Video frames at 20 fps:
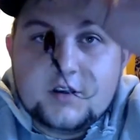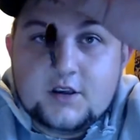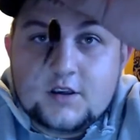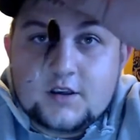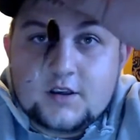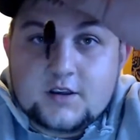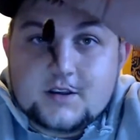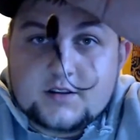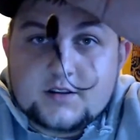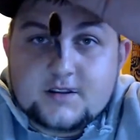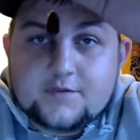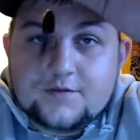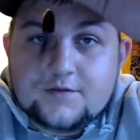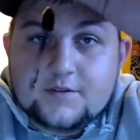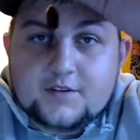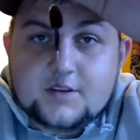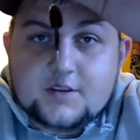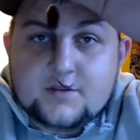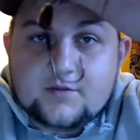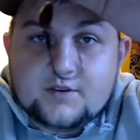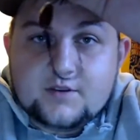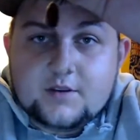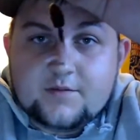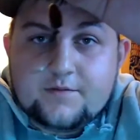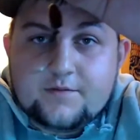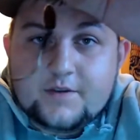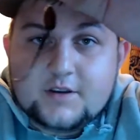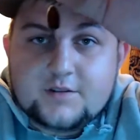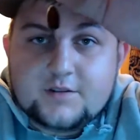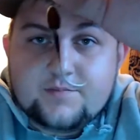Because if you see when the
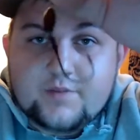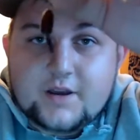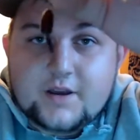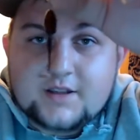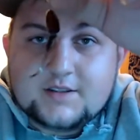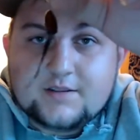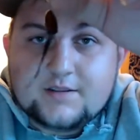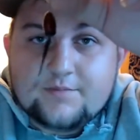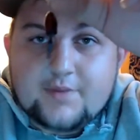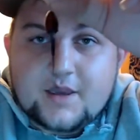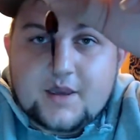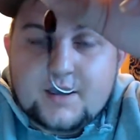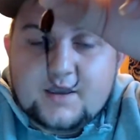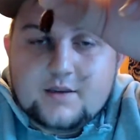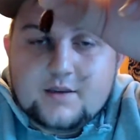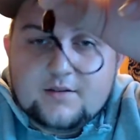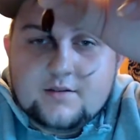fish bites the bait,